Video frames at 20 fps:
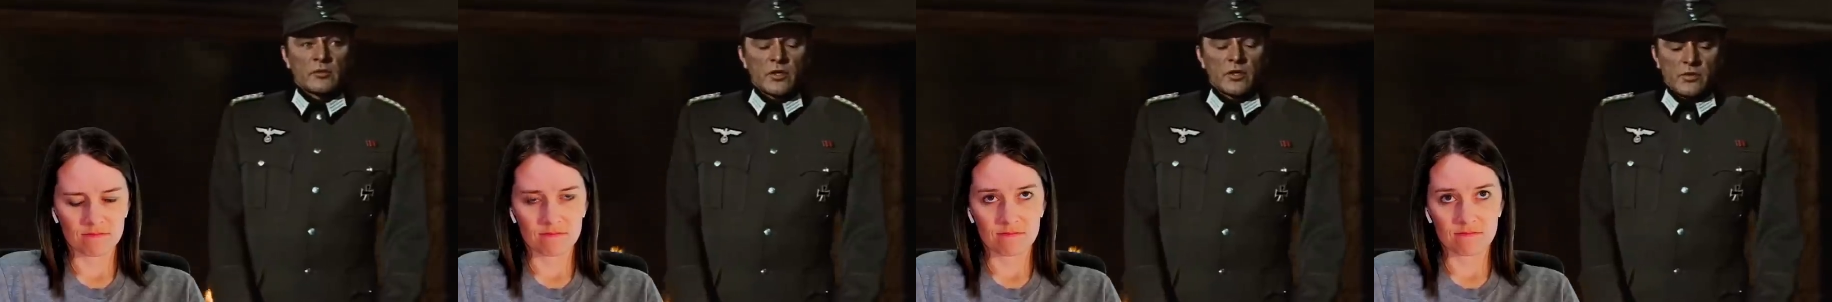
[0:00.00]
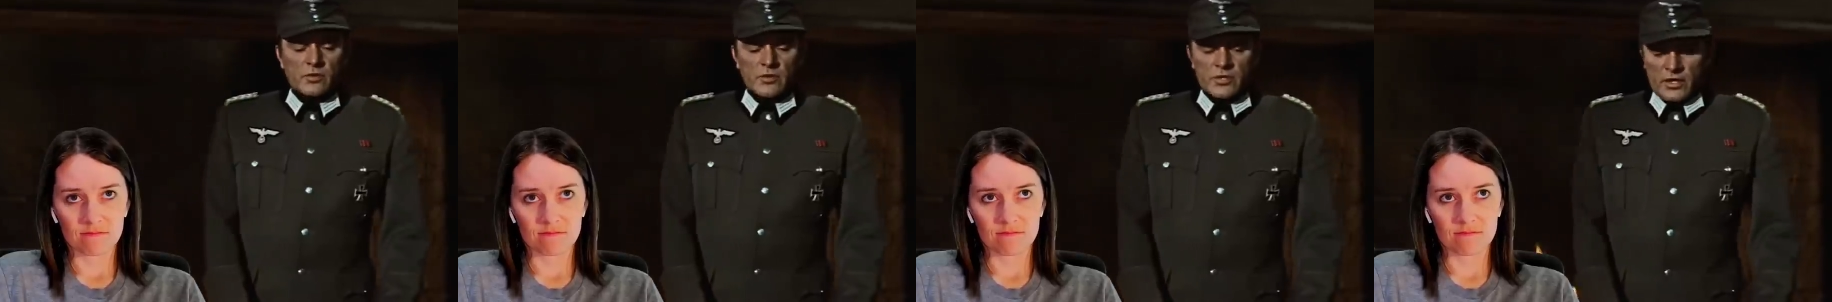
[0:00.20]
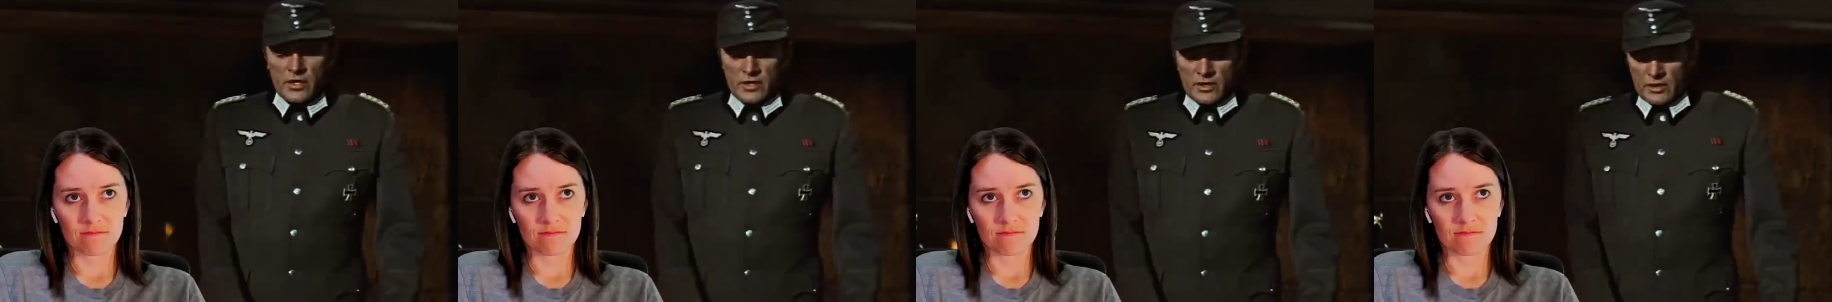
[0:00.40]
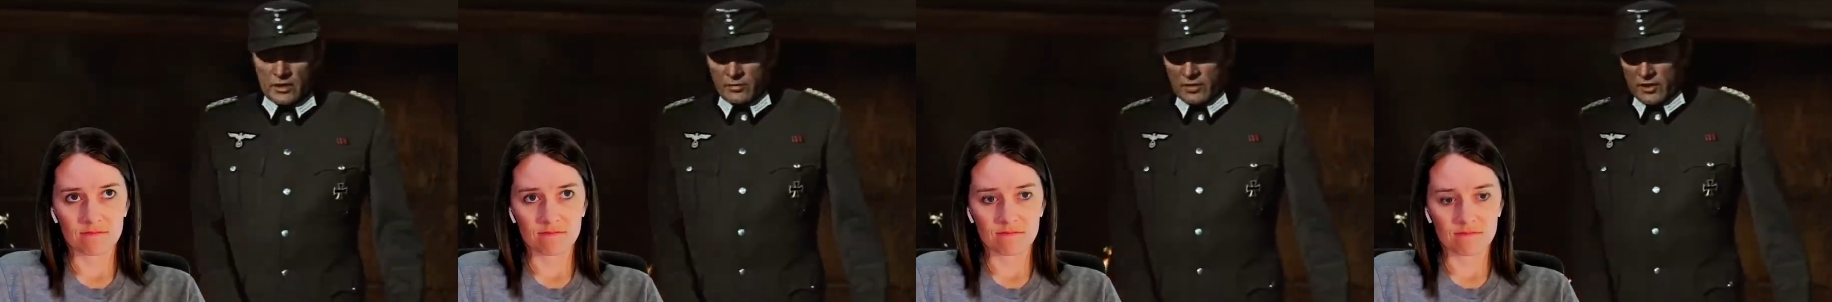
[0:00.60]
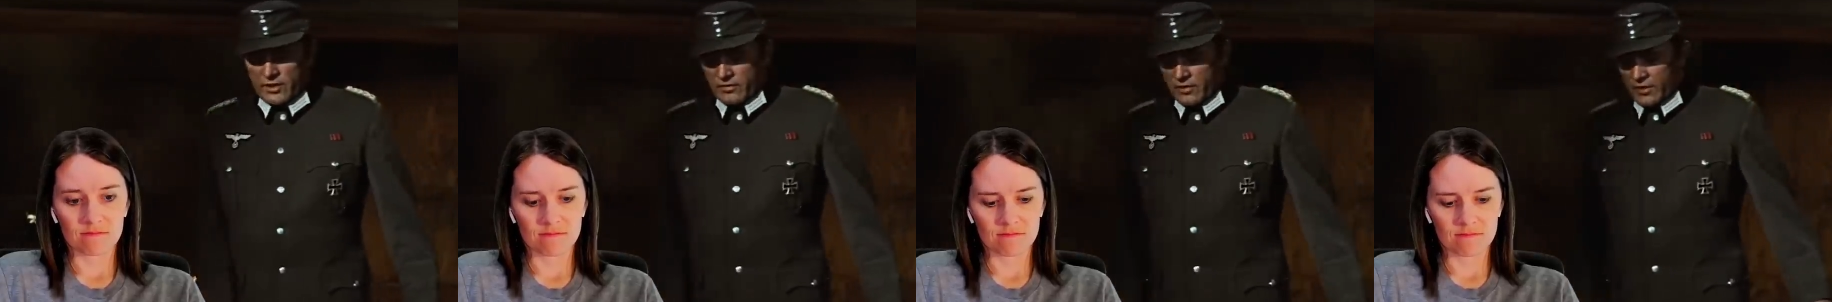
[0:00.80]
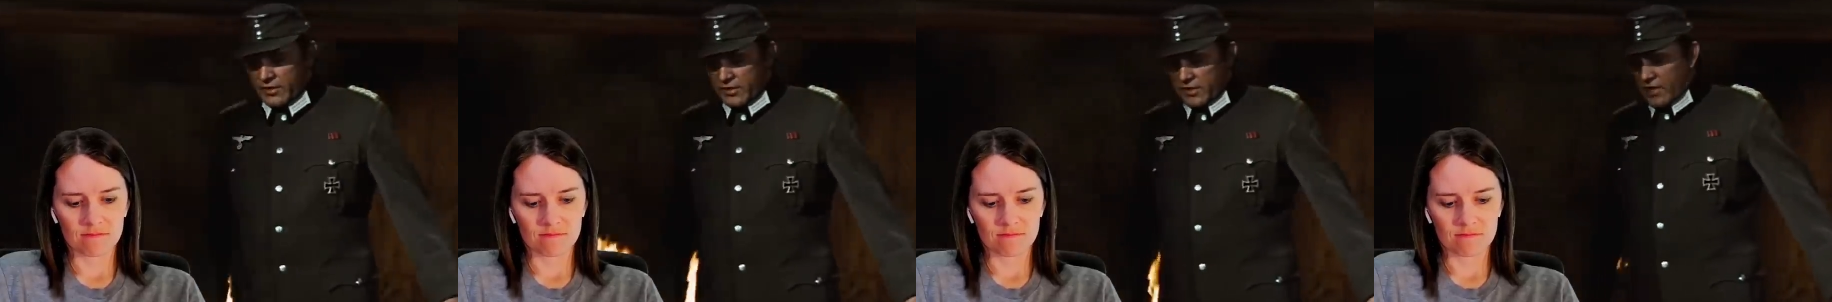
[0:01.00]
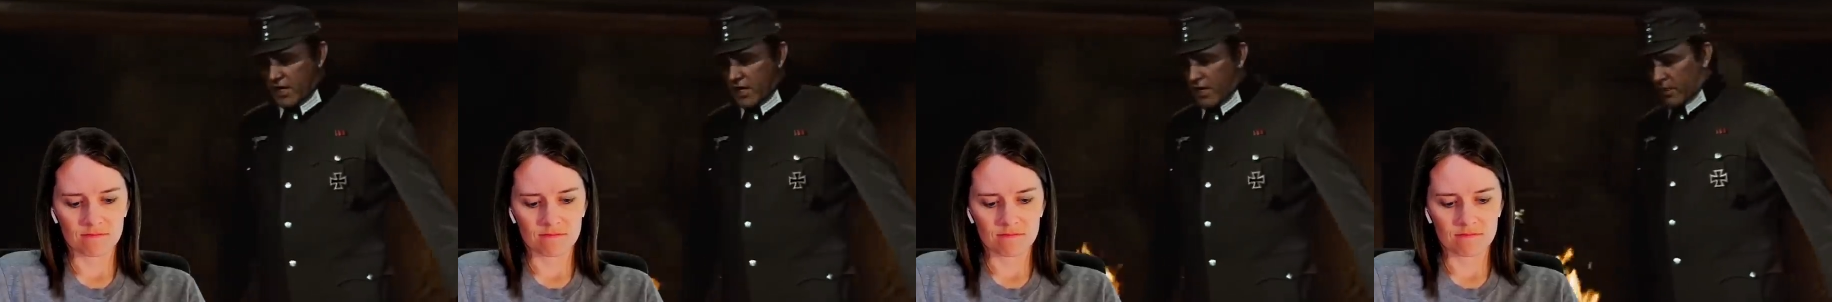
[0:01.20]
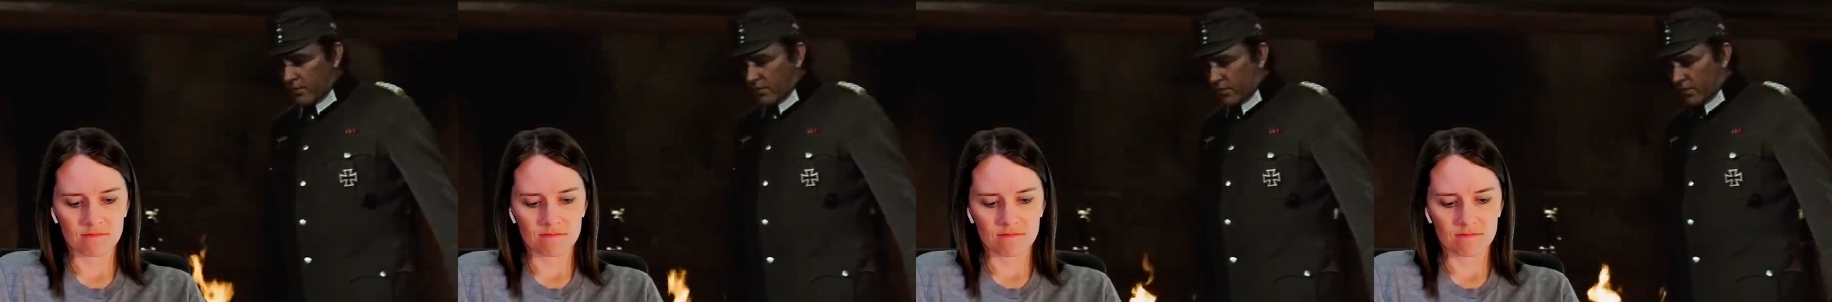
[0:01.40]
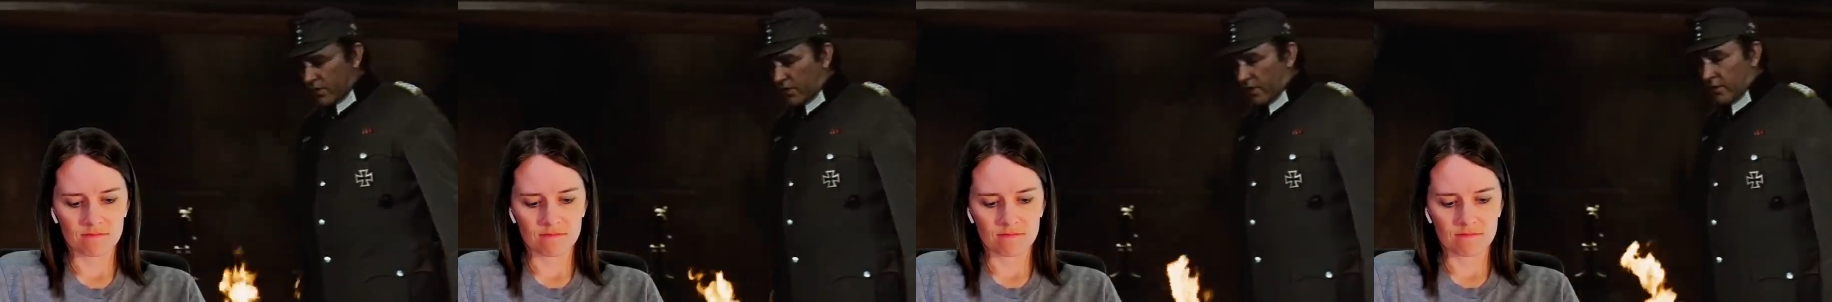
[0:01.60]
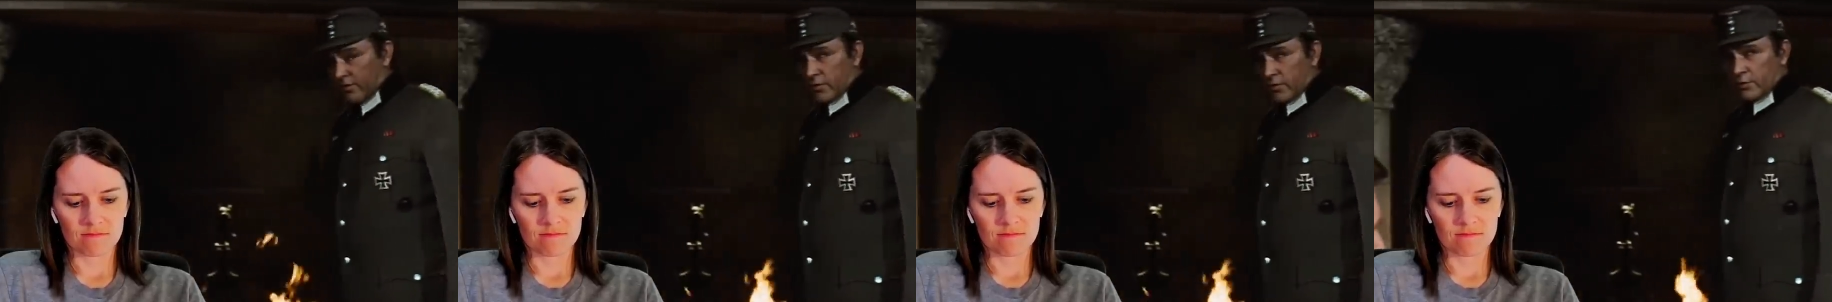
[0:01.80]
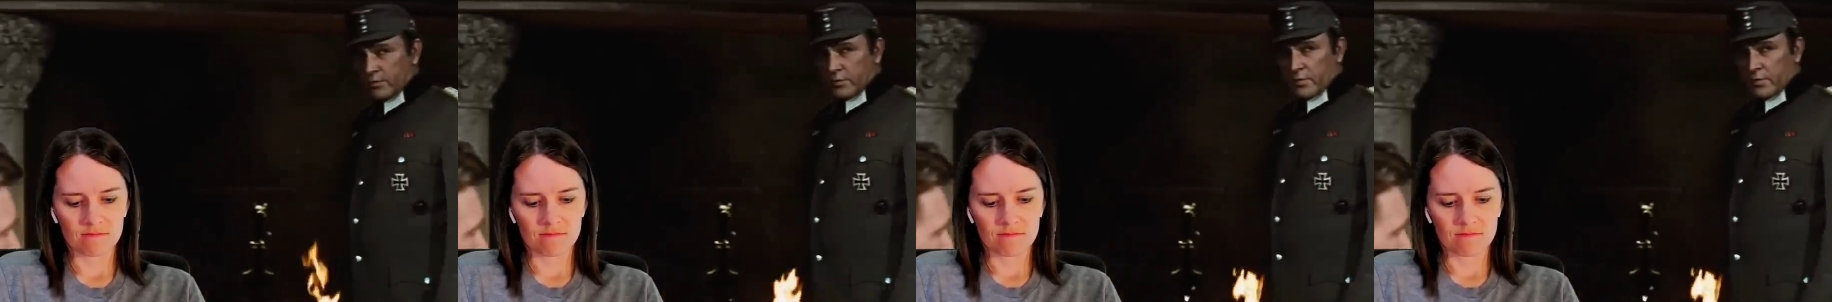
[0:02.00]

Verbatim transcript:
Speaker 1: But you'll certainly believe these names if you'll